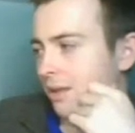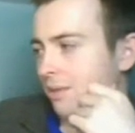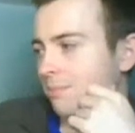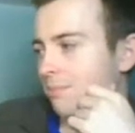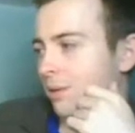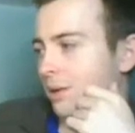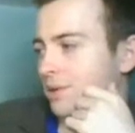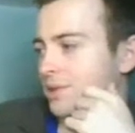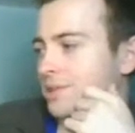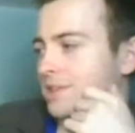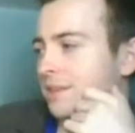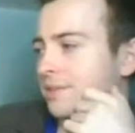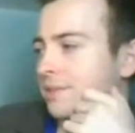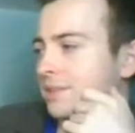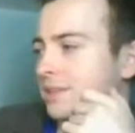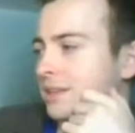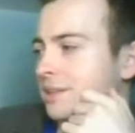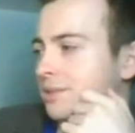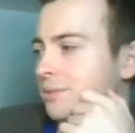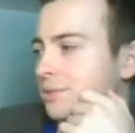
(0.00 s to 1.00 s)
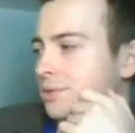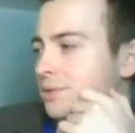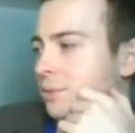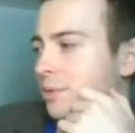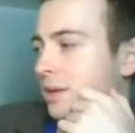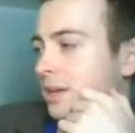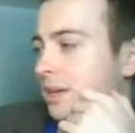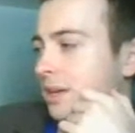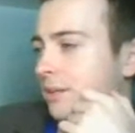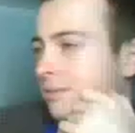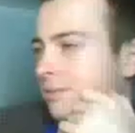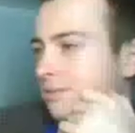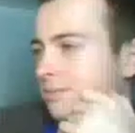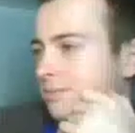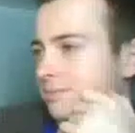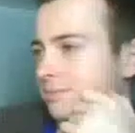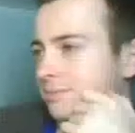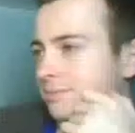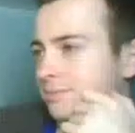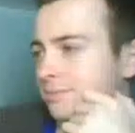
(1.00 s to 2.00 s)
March 17 through 20.
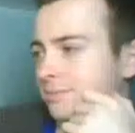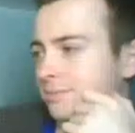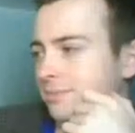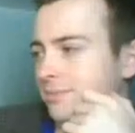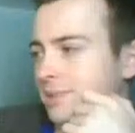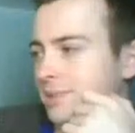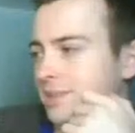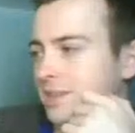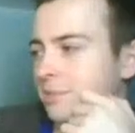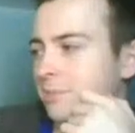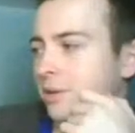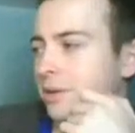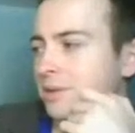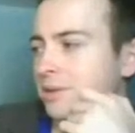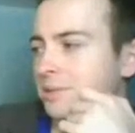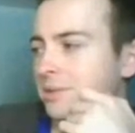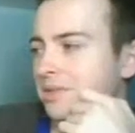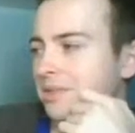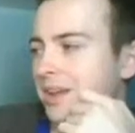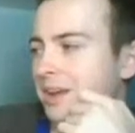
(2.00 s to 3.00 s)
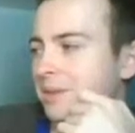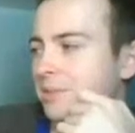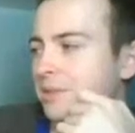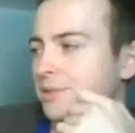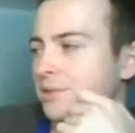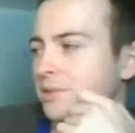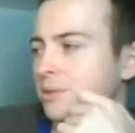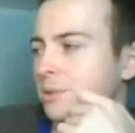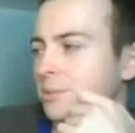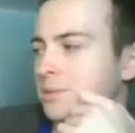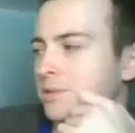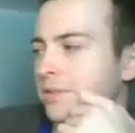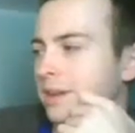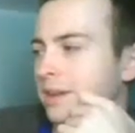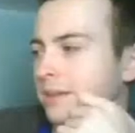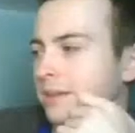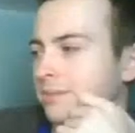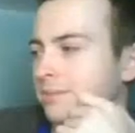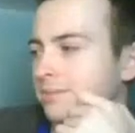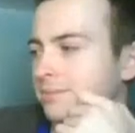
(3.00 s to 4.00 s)
16 players will be divided into two groups of
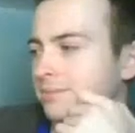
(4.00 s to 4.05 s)
8.